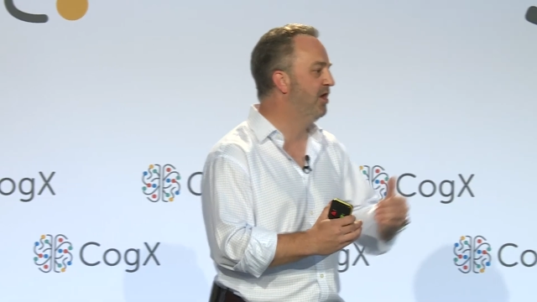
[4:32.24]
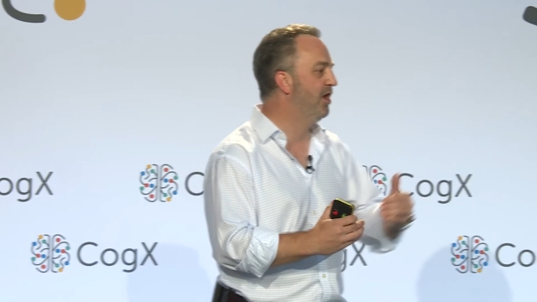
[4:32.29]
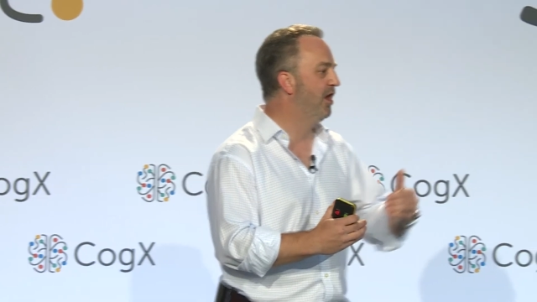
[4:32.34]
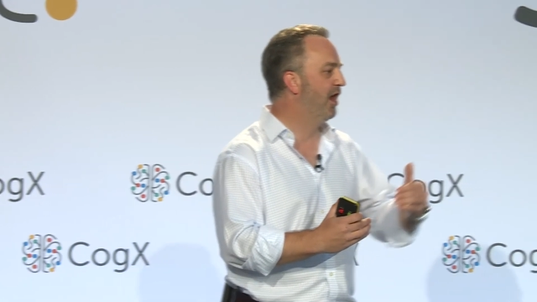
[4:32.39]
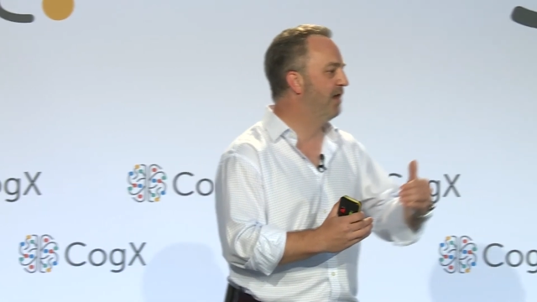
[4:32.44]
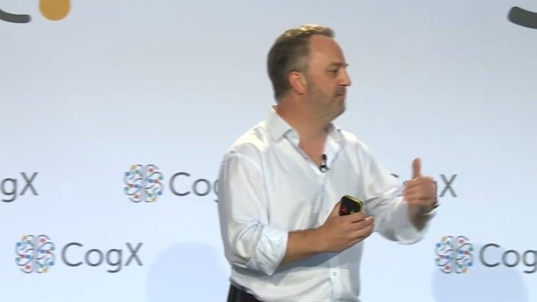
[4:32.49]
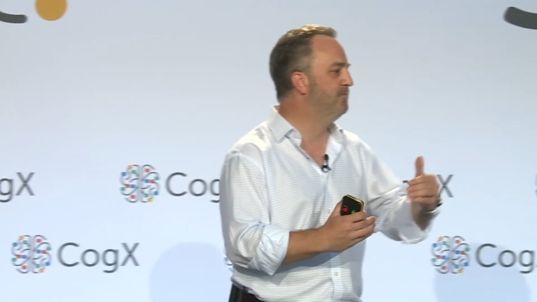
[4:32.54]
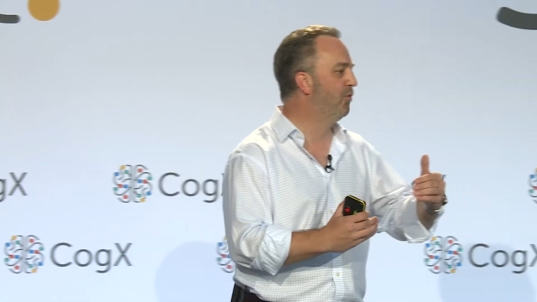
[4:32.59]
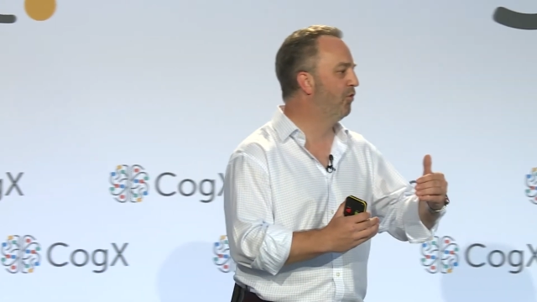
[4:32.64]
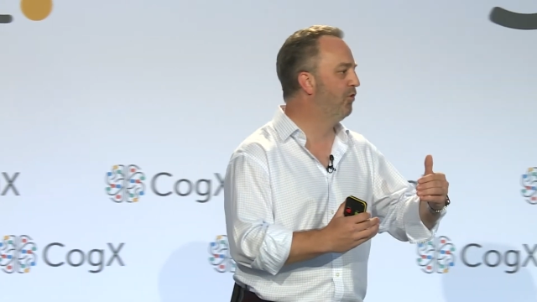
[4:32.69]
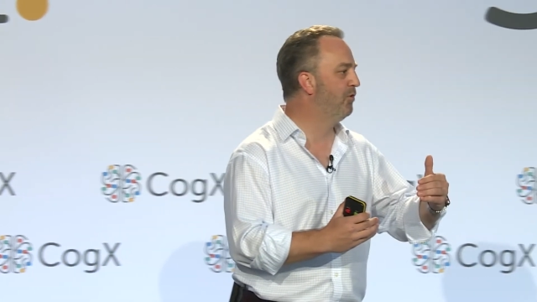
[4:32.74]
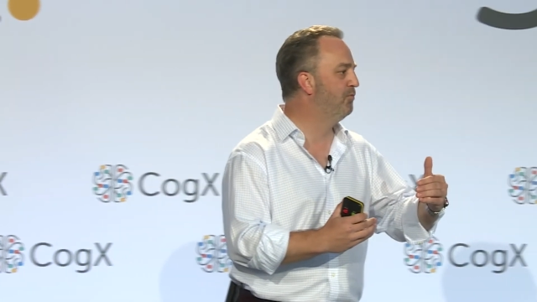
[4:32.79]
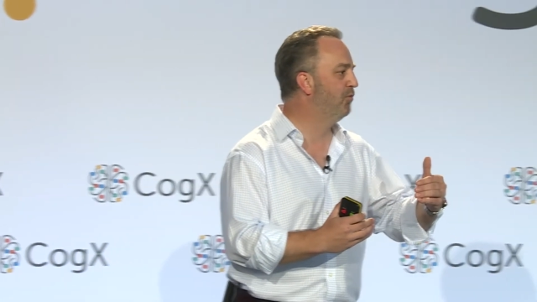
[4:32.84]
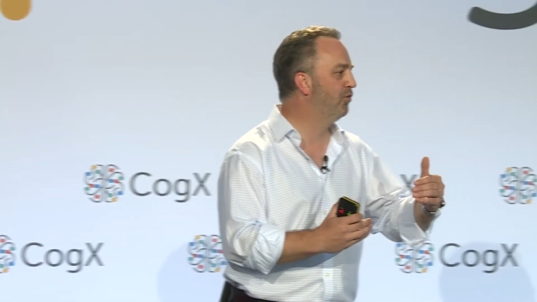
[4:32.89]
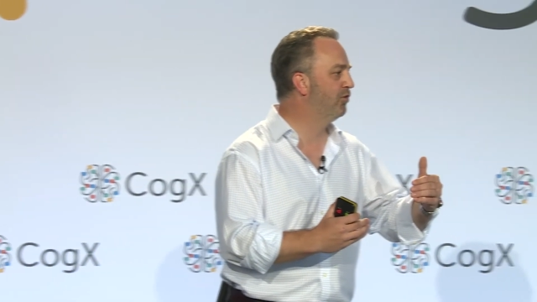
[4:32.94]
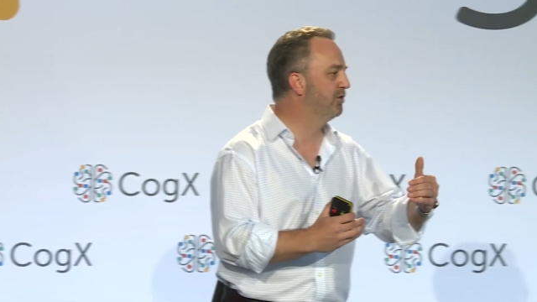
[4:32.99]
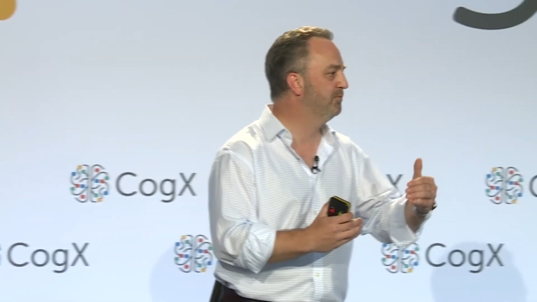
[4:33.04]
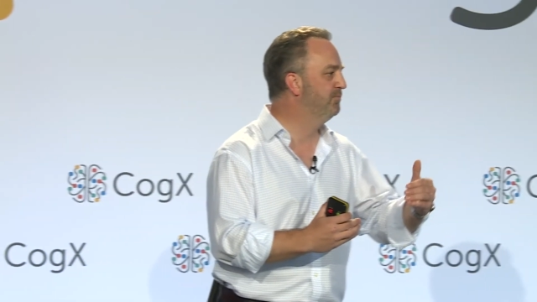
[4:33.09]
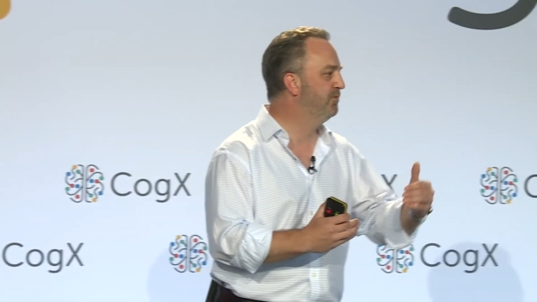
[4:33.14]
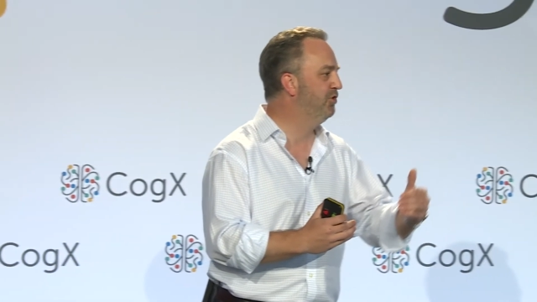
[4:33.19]
and
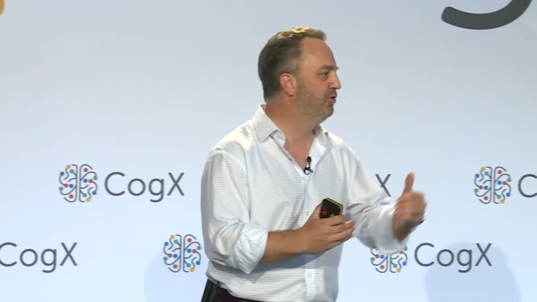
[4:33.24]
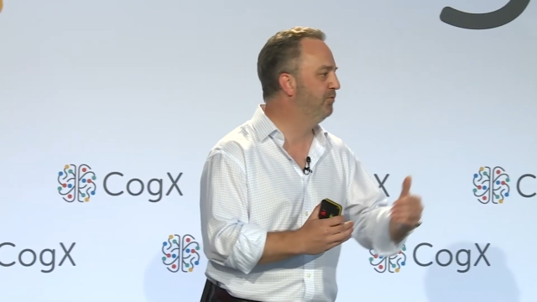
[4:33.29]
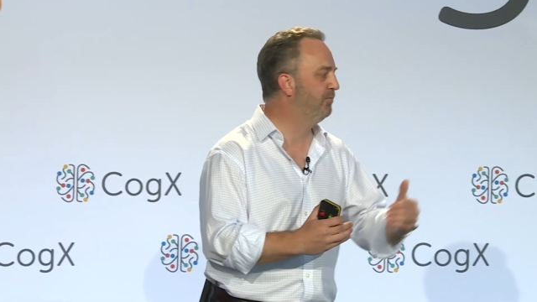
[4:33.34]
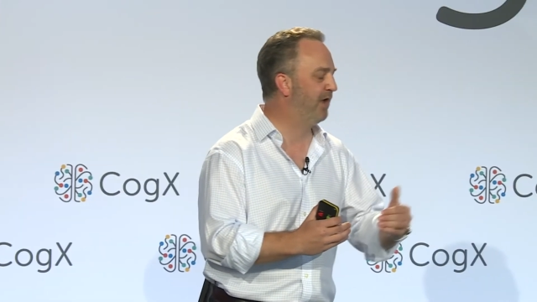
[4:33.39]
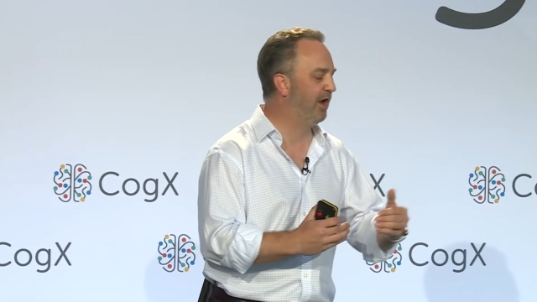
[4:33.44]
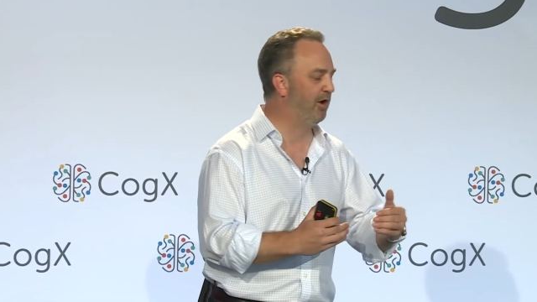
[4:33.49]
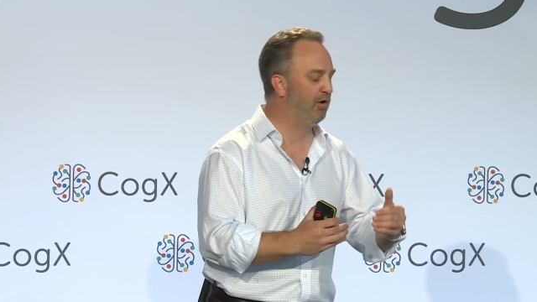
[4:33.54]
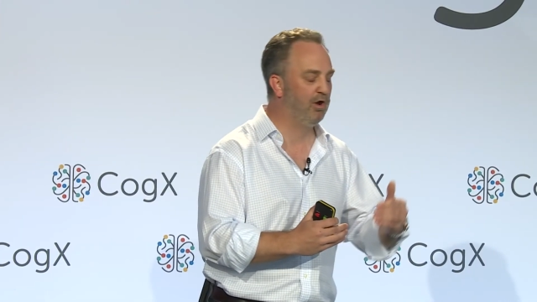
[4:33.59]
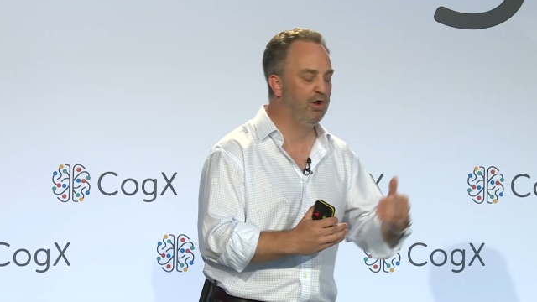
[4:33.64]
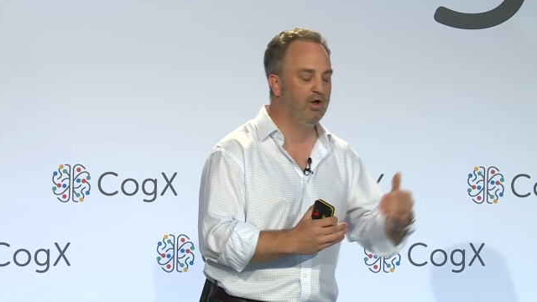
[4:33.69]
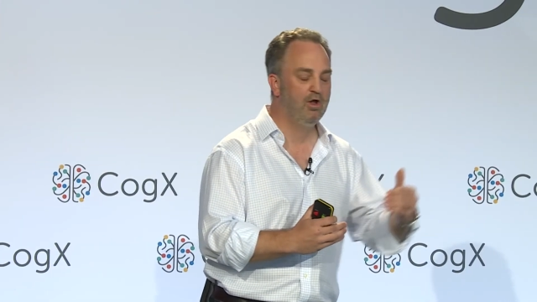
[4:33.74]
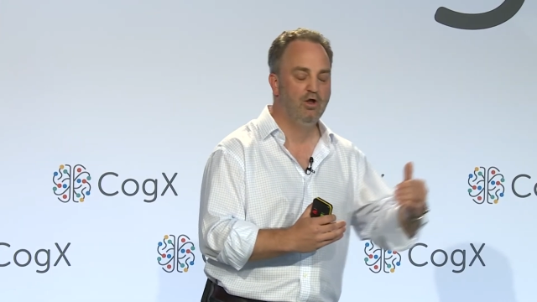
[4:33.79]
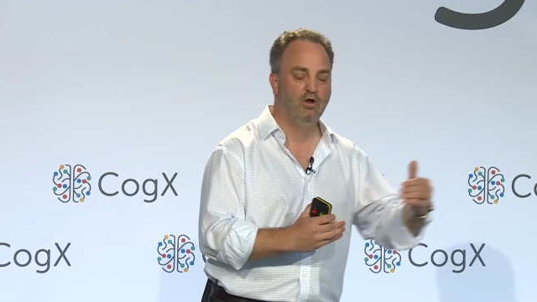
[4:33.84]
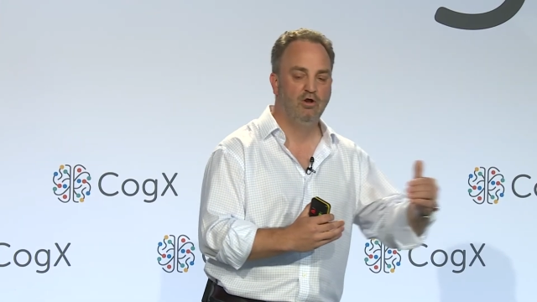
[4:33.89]
more compute power